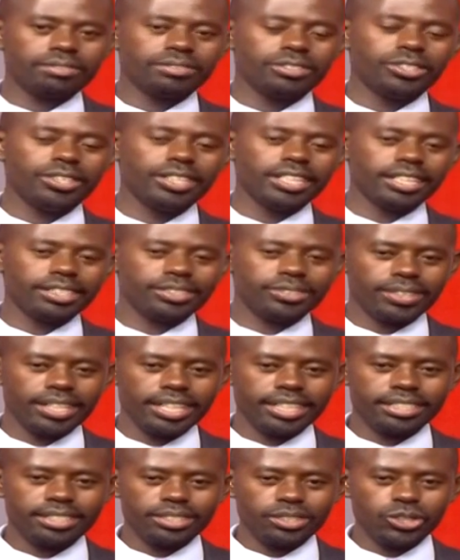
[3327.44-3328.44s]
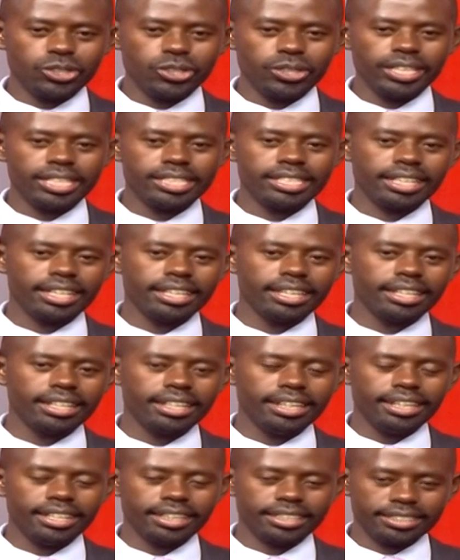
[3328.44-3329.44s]
for joining us tonight. Do join us again
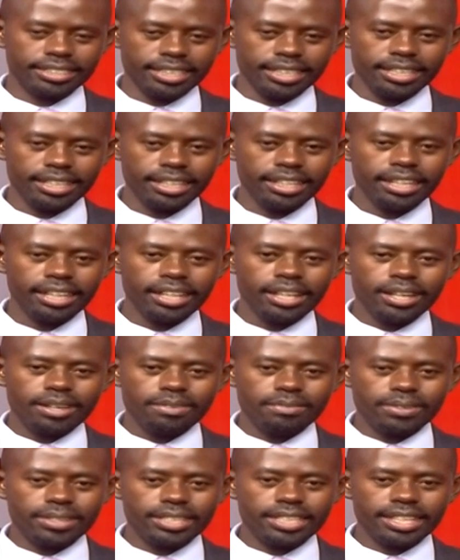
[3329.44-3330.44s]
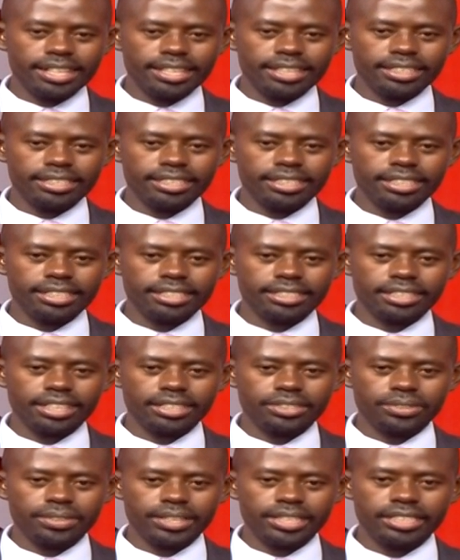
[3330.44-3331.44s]
next Sunday for yet another exciting
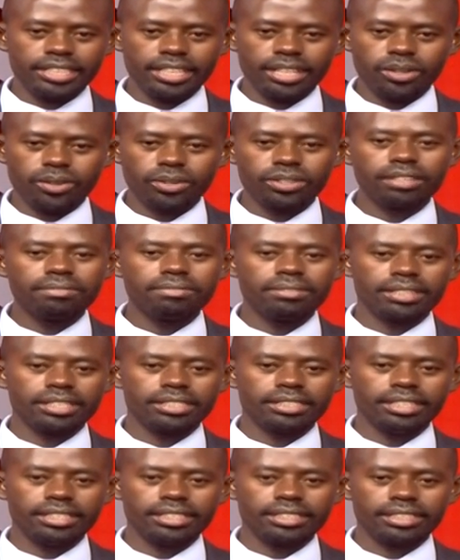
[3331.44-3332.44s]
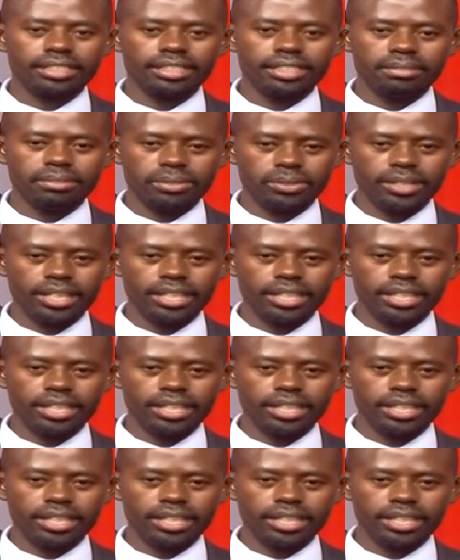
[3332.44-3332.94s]
discussion right here on the Fourth Estate. Have a good